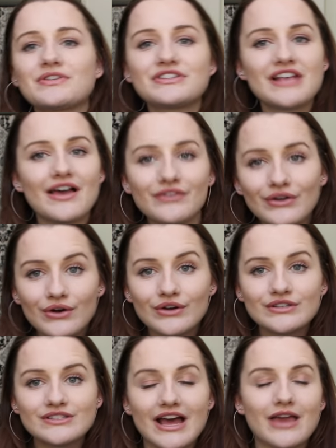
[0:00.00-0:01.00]
We were just having a
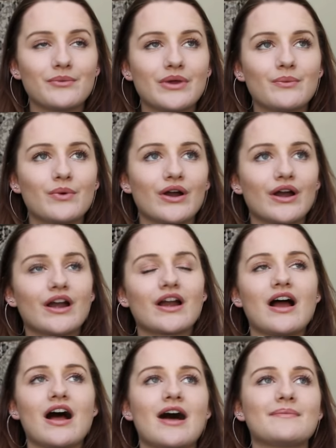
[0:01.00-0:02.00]
girls' night. We were
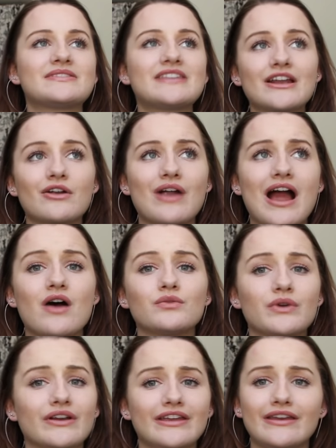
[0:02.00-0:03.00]
um, sitting
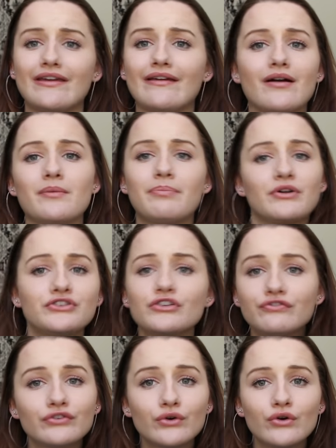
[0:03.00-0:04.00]
around, we were eating a bunch
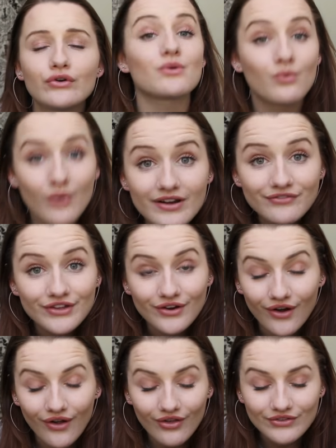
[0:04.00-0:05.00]
of food. One of the
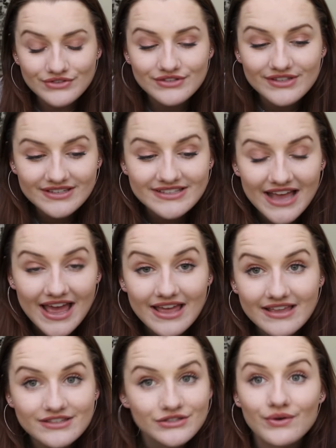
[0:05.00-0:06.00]
girls
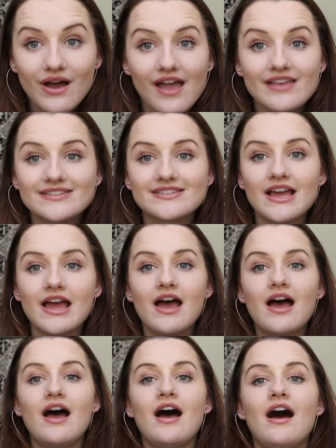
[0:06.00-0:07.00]
says to us,
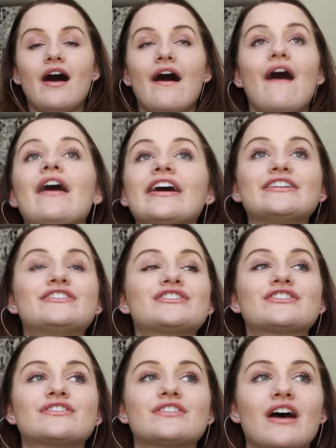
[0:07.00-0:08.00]
oh, I
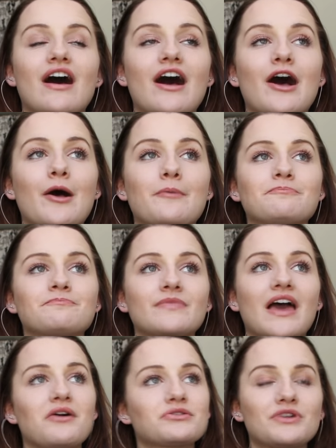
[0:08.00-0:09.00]
just, um,
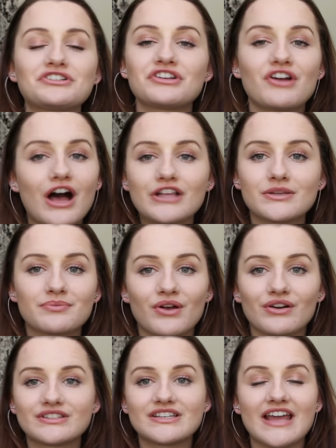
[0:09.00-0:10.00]
I was watching Gossip
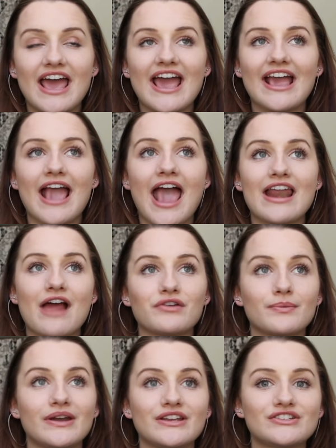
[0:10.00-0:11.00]
Girl today, and
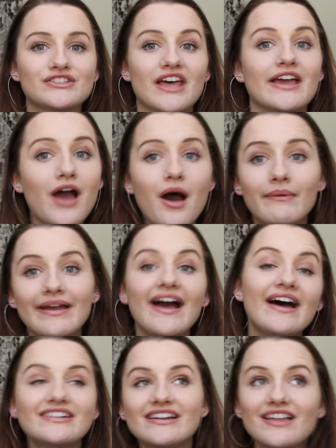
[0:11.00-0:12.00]
everybody's just like, oh my
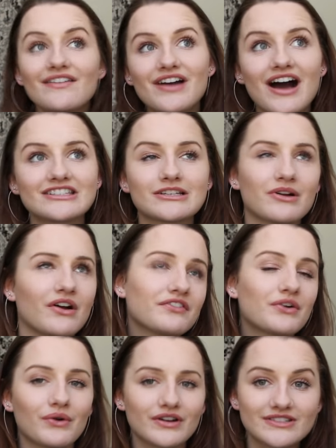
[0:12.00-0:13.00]
gosh, I love Gossip Girl,
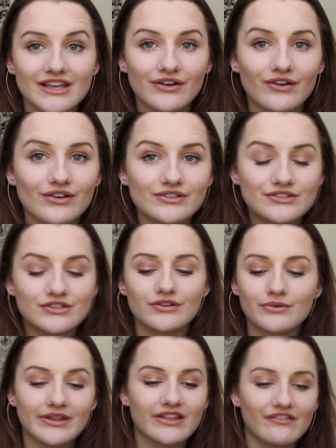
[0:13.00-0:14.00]
of course, like girls
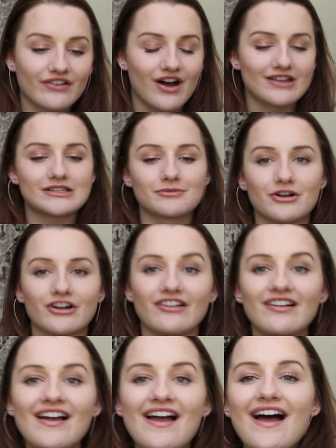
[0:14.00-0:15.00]
do, we love Gossip
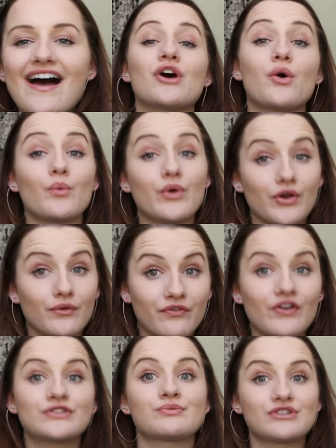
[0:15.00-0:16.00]
Girl. So we
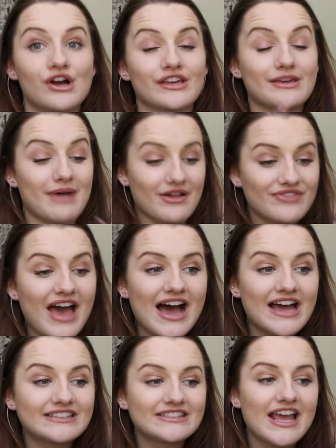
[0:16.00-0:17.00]
first were talking about
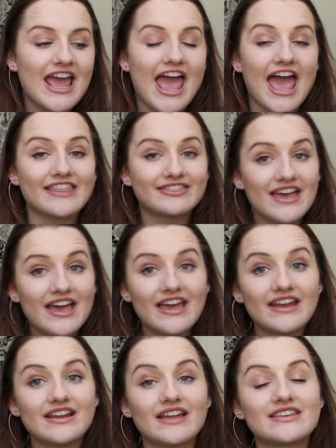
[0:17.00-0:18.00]
that, and
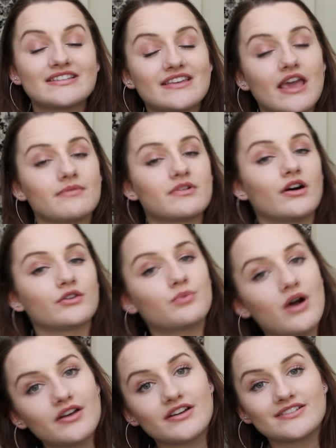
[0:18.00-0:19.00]
then this game called
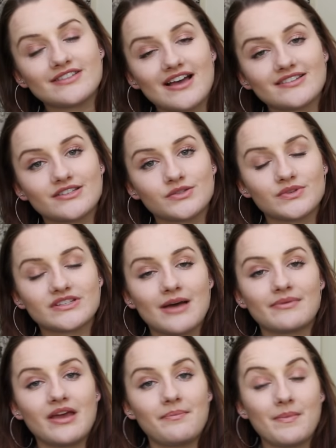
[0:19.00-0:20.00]
Water Assassins was
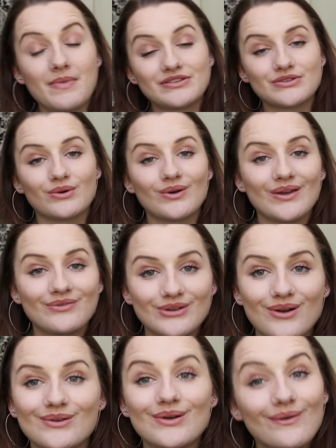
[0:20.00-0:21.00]
coming up at my school. If you
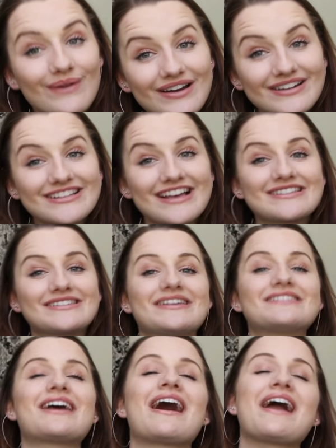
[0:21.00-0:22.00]
don't know what Water Assassins
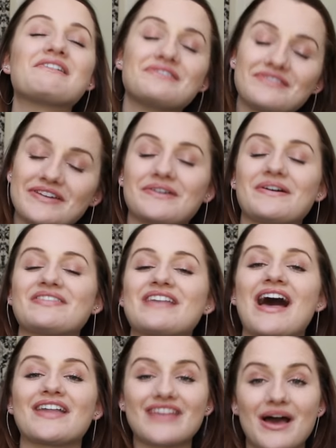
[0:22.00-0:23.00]
is, I have a video on
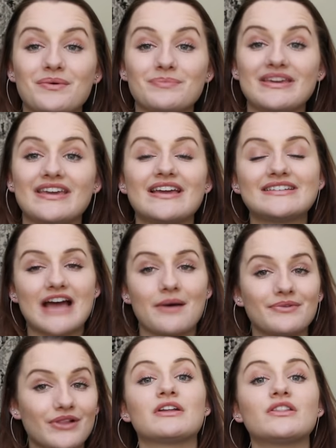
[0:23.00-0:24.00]
that, that will be
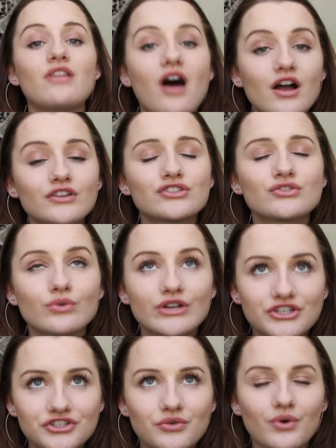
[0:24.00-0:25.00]
down below. But long story
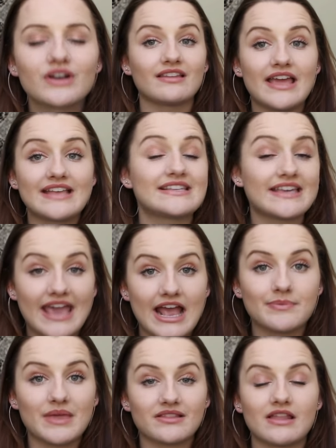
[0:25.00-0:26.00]
short, it's a
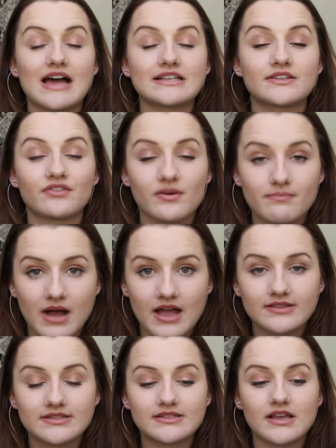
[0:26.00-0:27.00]
game that lasts for
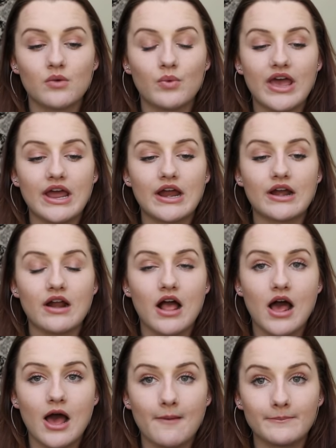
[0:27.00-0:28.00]
months where
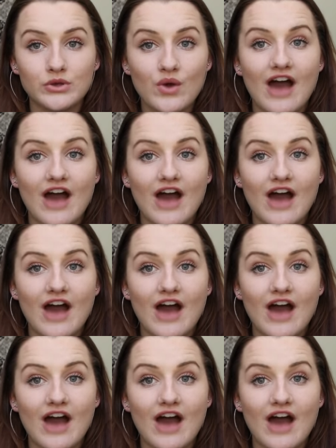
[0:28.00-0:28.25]
um, you